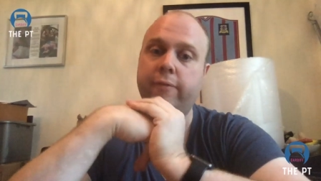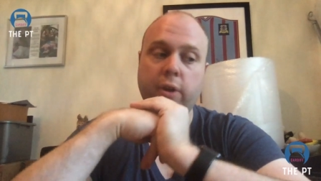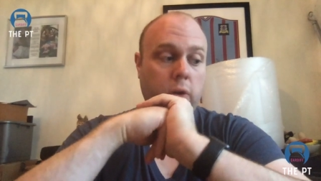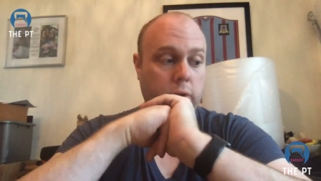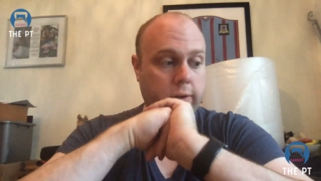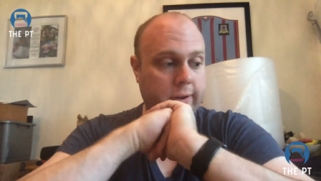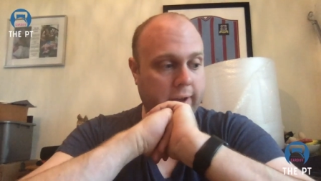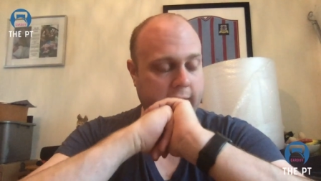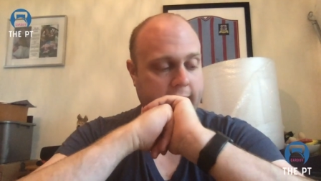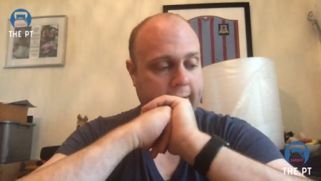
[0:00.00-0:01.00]
vlog.
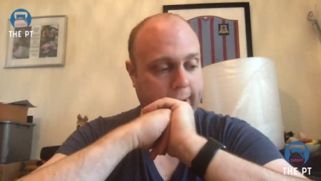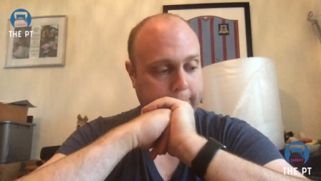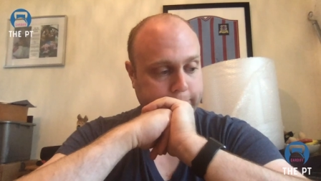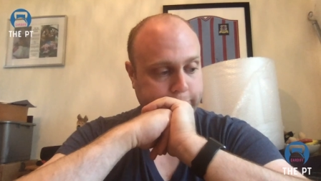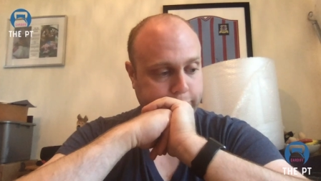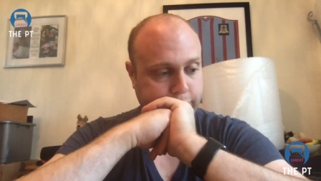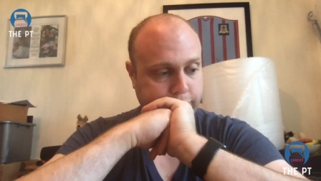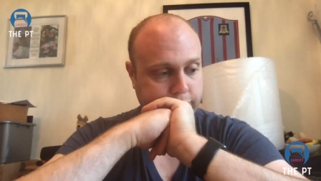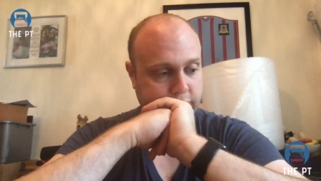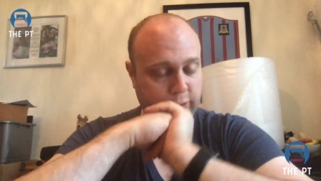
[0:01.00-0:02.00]
Um,
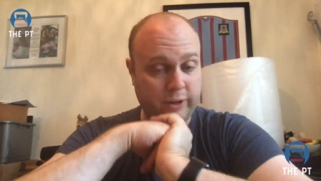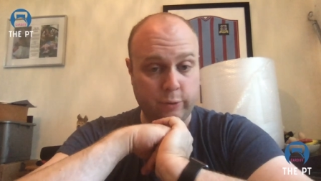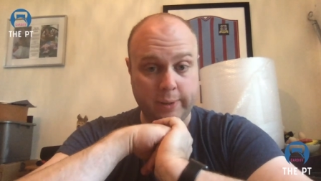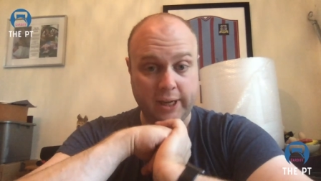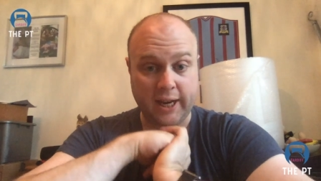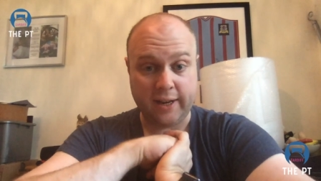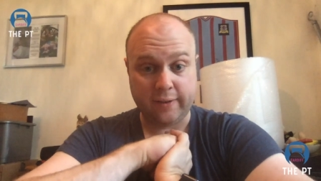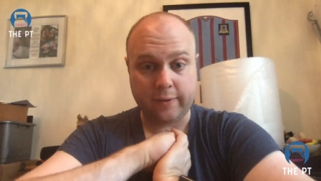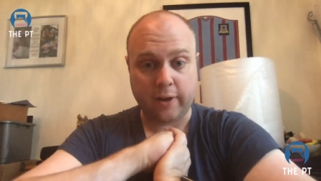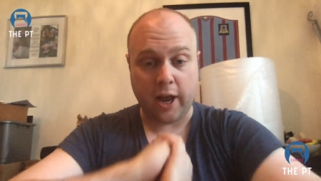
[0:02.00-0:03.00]
where do I begin?
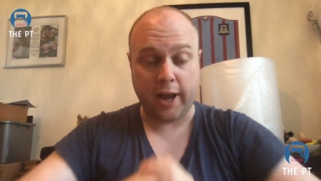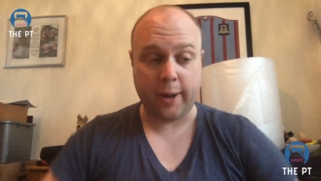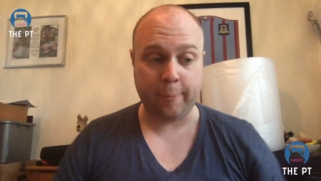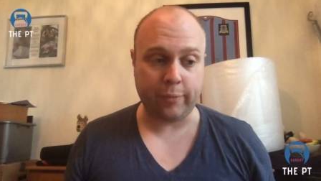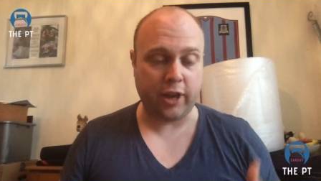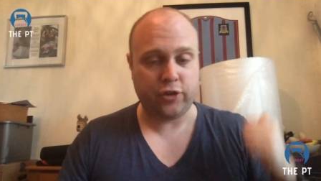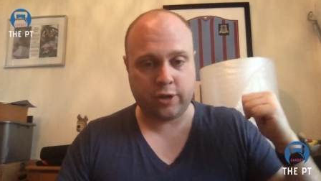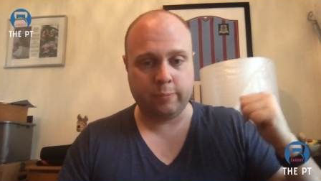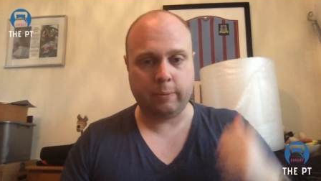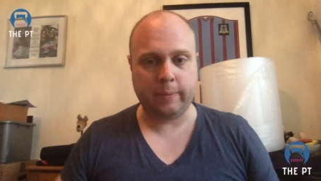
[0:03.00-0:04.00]
um, as you
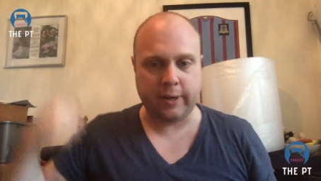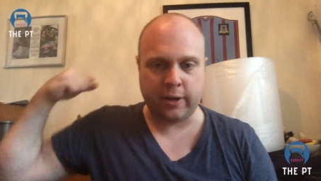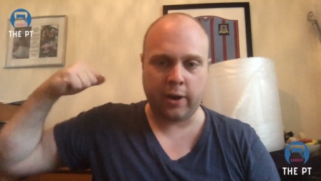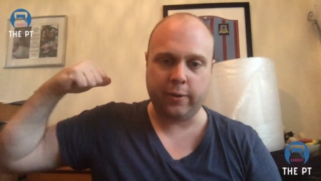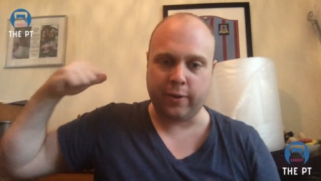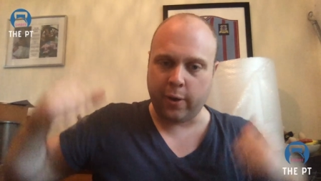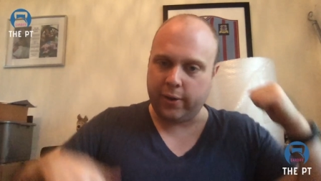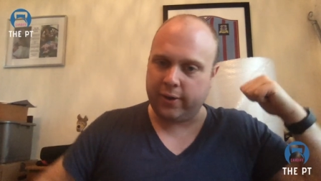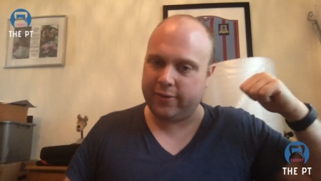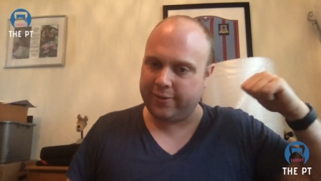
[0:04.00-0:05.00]
can probably no
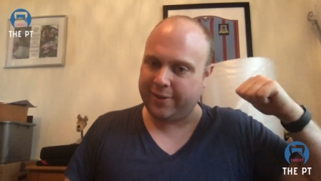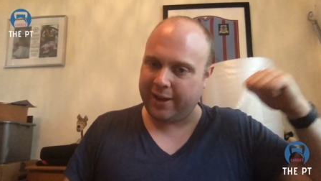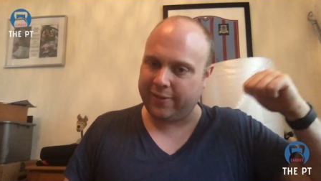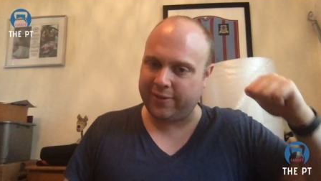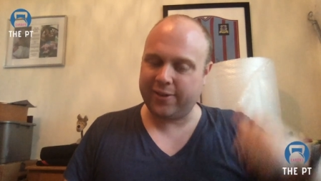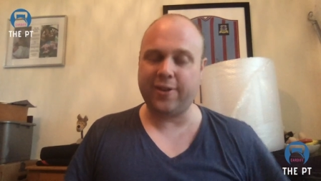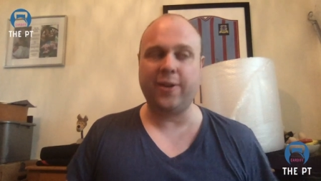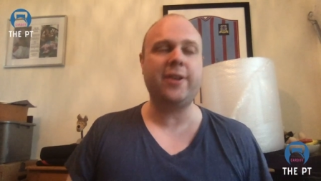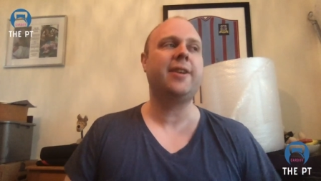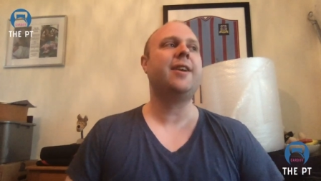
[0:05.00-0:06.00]
notice, that
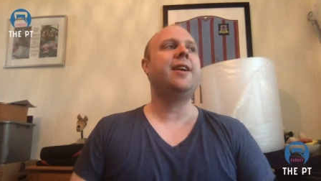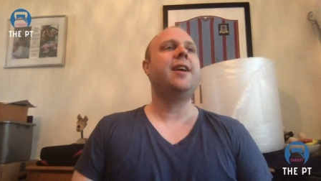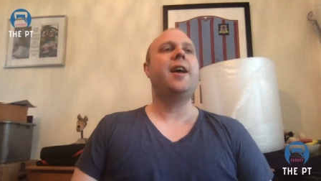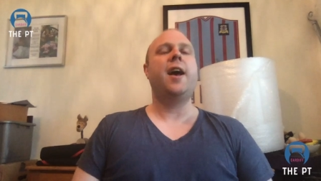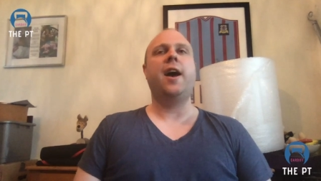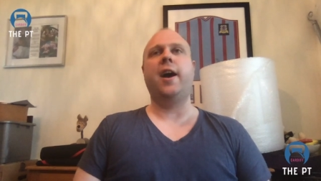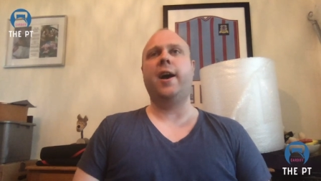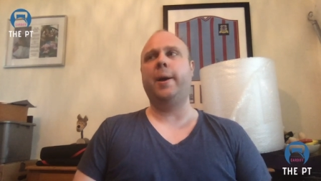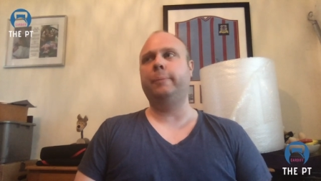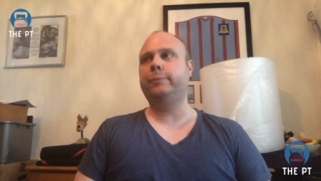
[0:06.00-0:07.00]
side,
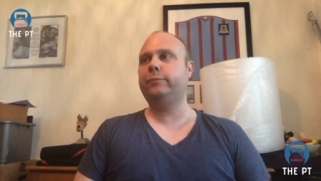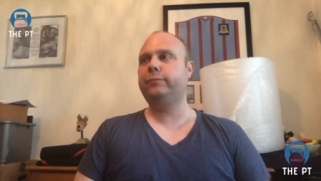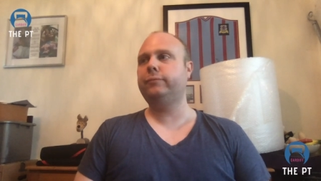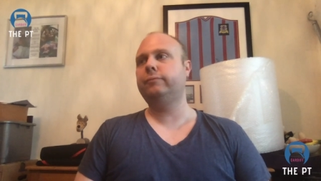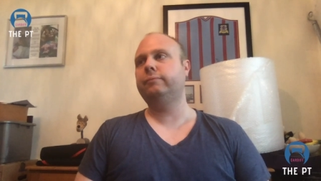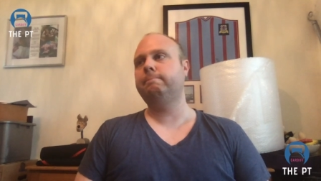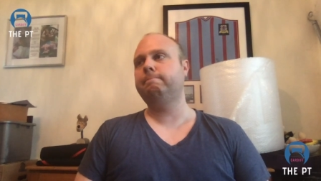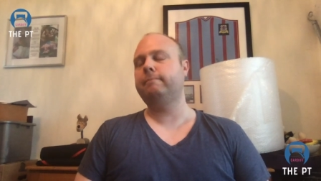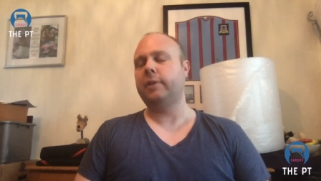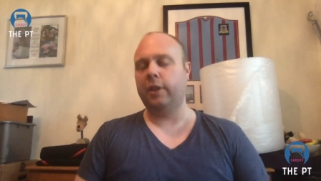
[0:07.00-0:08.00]
um,
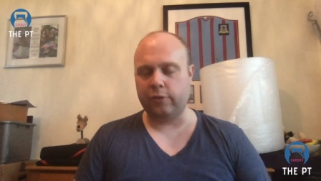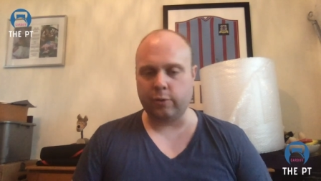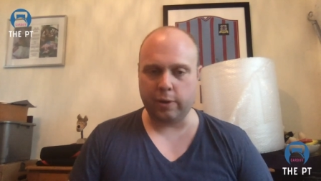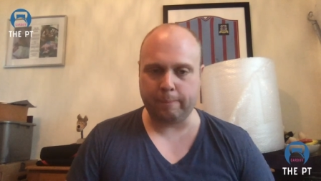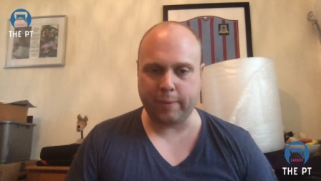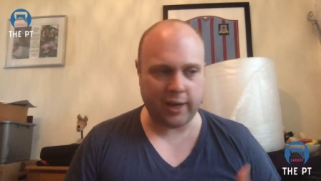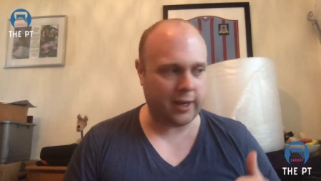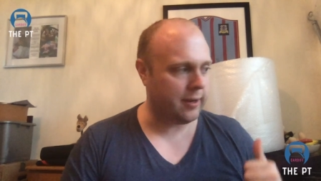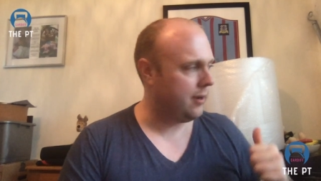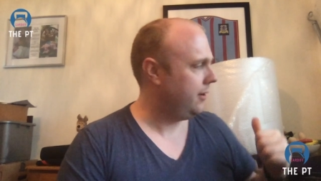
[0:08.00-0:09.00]
there's quite a
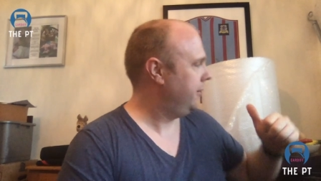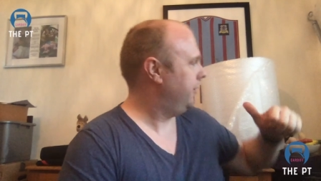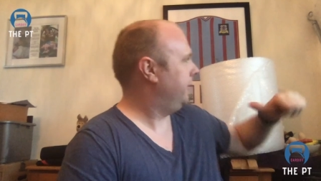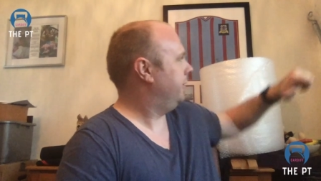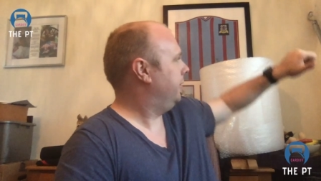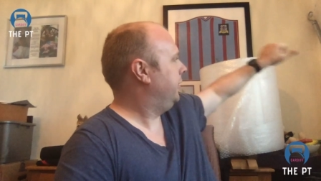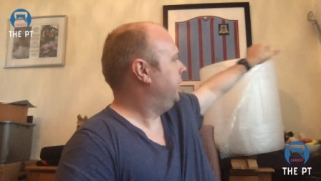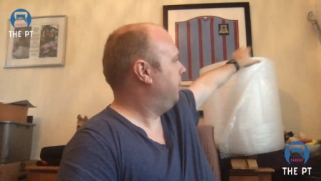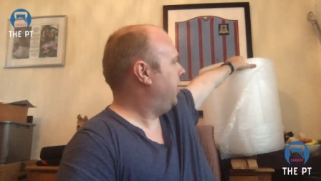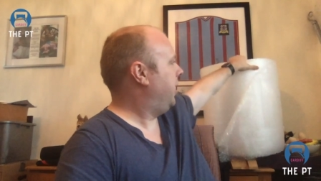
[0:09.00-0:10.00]
big,
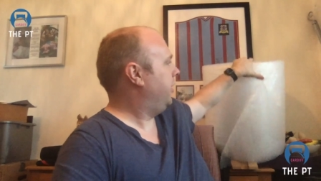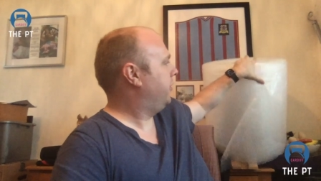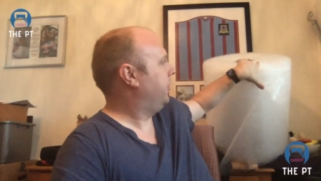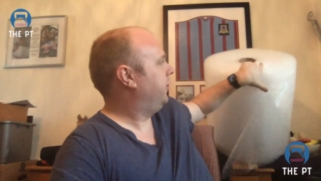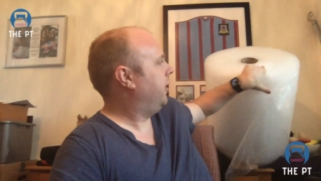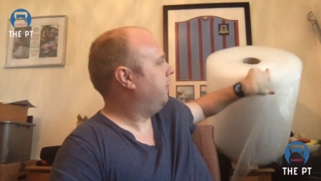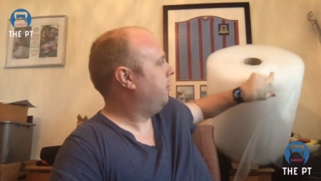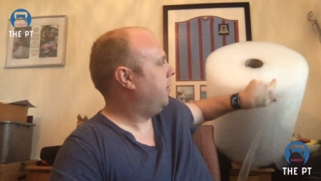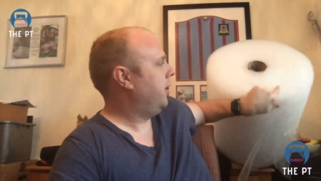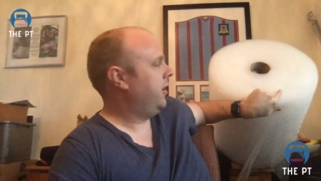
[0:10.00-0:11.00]
you might ask yourself,
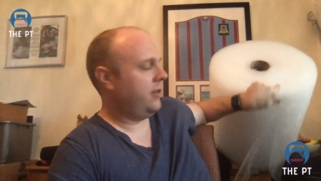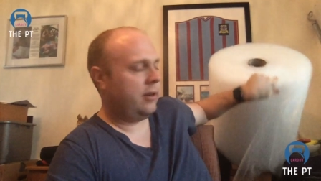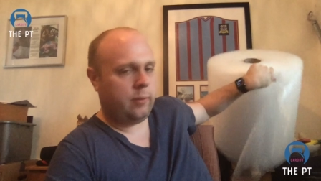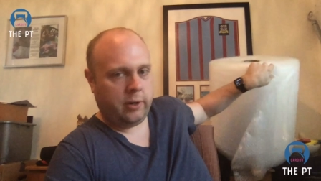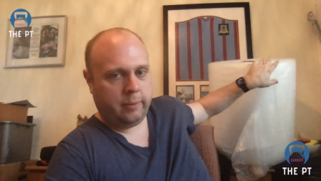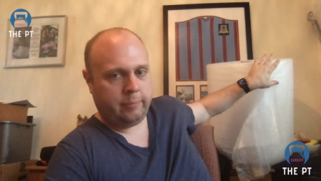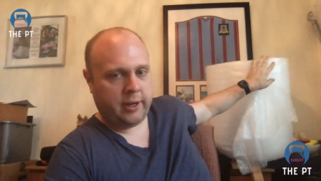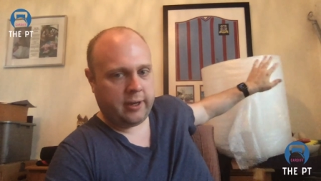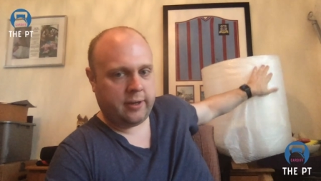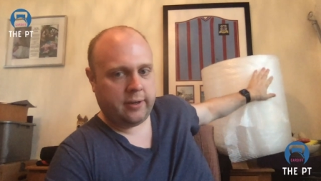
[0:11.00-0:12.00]
why is there quite a big